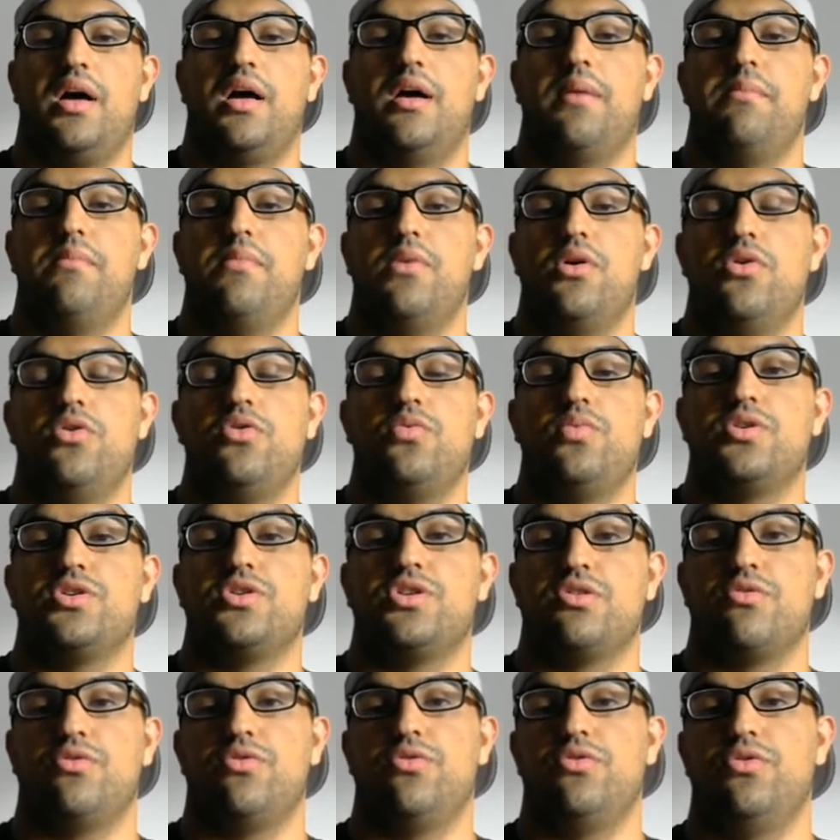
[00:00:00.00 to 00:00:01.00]
mode
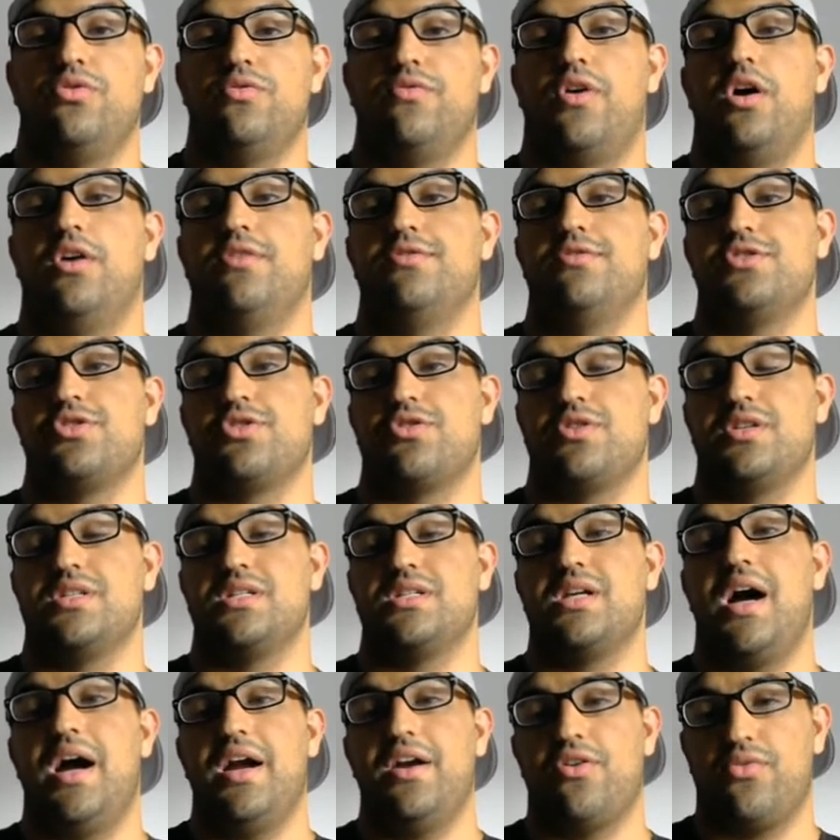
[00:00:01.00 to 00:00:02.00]
which involves your
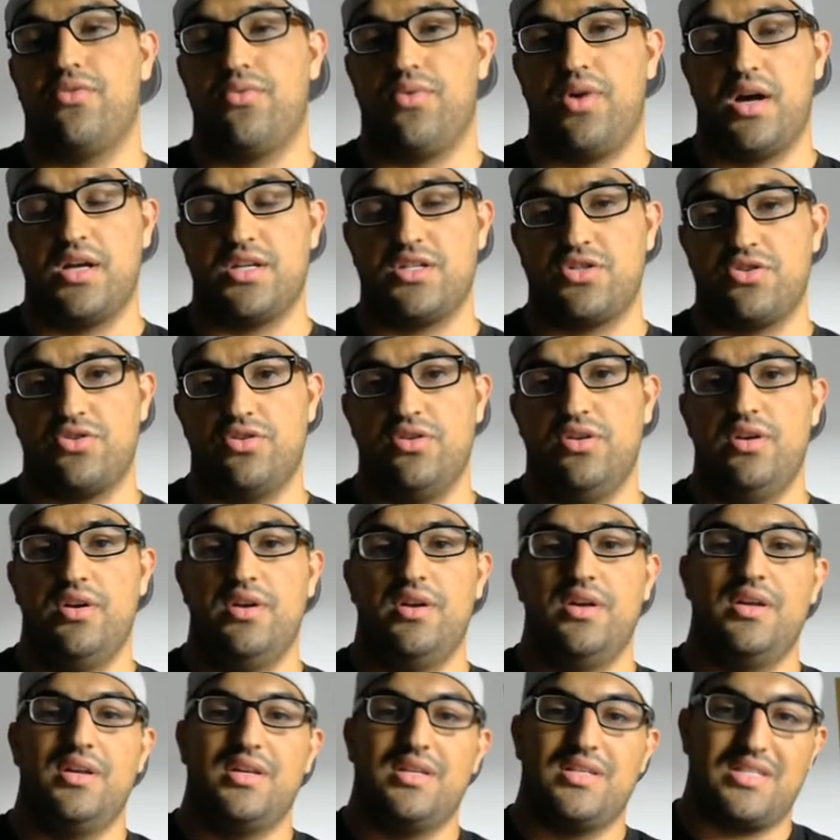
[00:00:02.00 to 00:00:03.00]
entire roster,
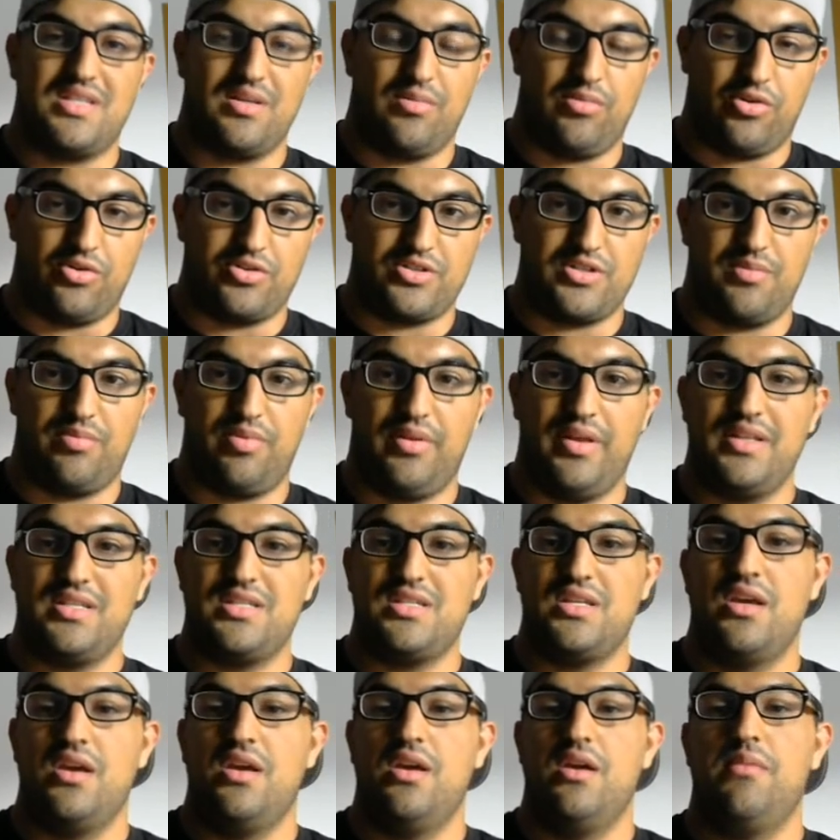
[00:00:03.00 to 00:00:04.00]
similar to
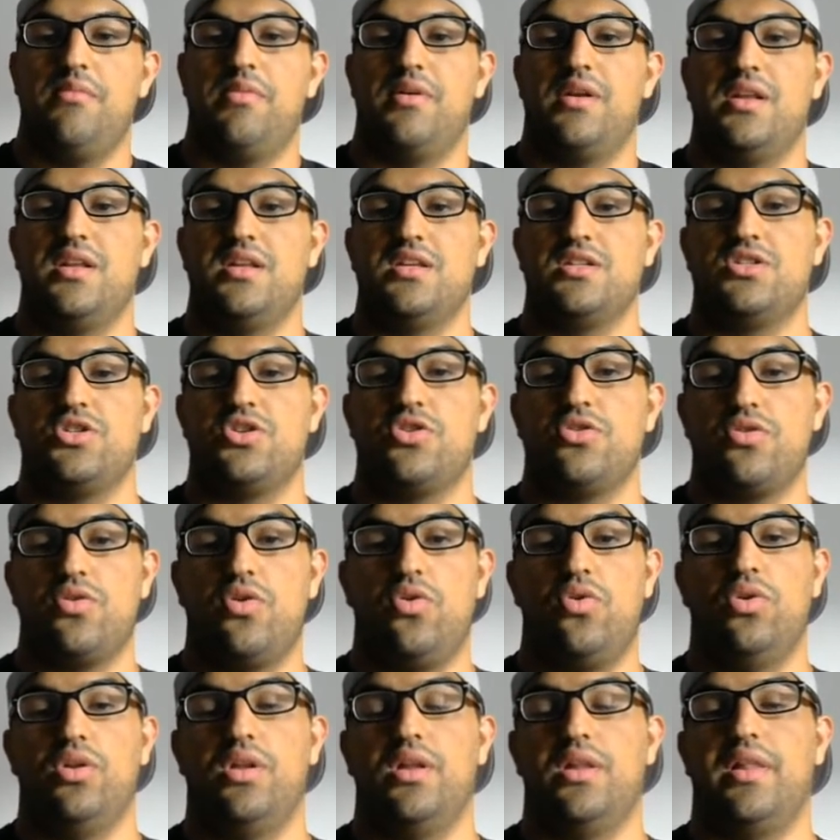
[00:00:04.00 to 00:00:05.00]
Blitz, but it is your
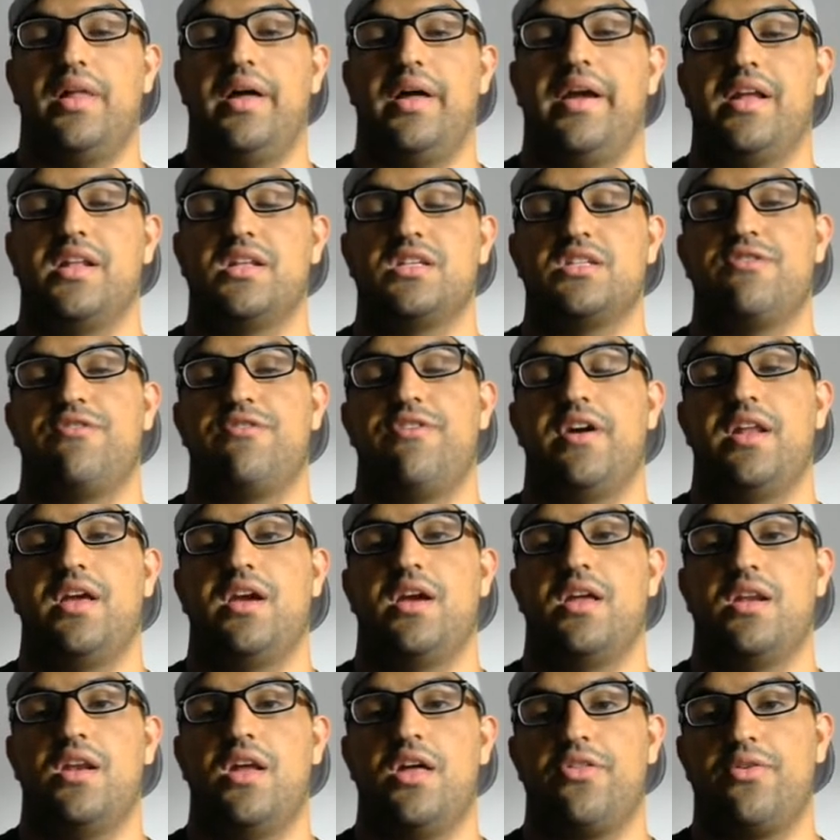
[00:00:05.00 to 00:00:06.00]
whole alliance
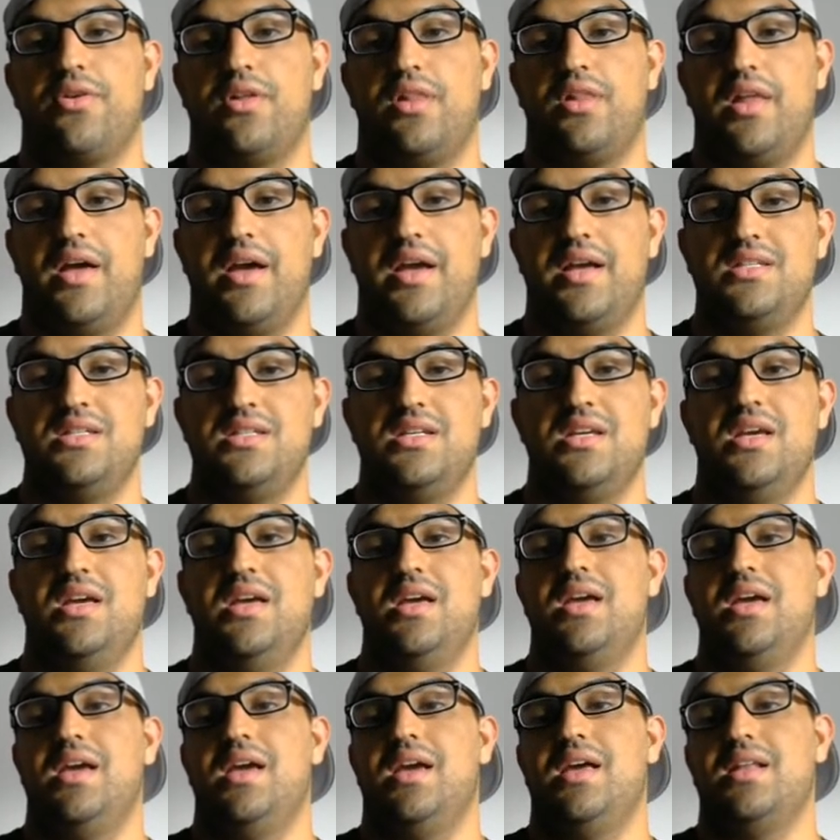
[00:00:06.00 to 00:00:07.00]
fighting another alliance.
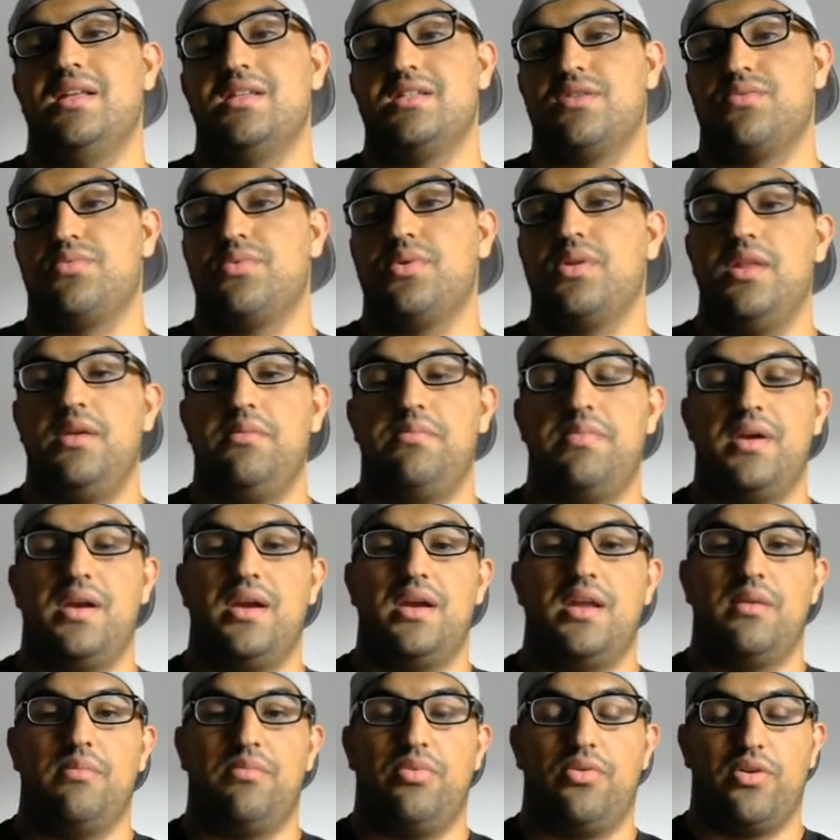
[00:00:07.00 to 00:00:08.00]
It is a really big
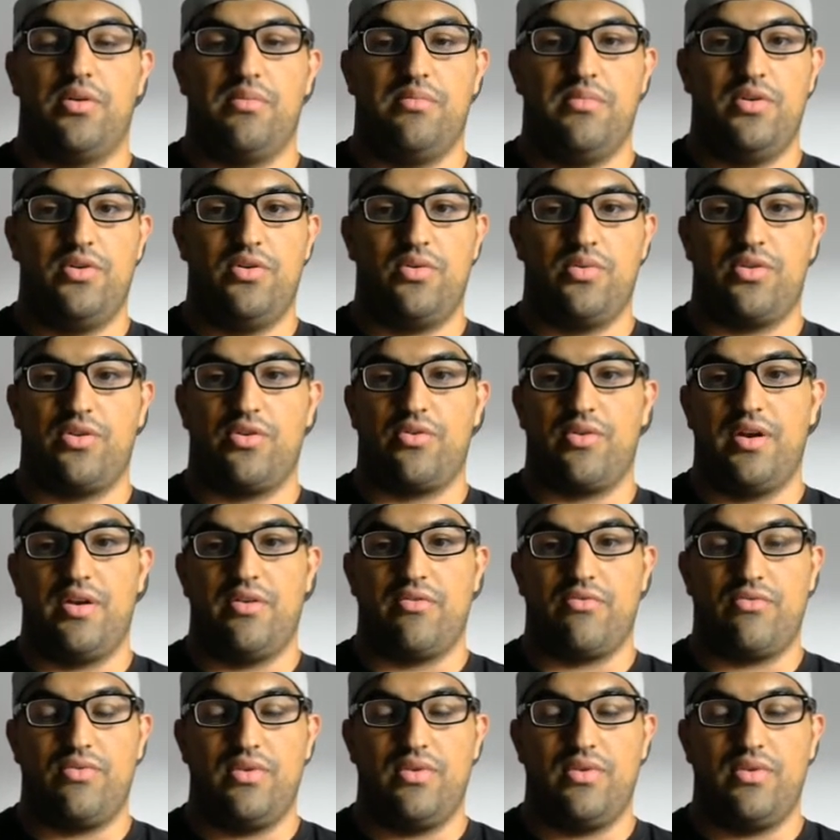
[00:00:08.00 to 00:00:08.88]
and important mode with great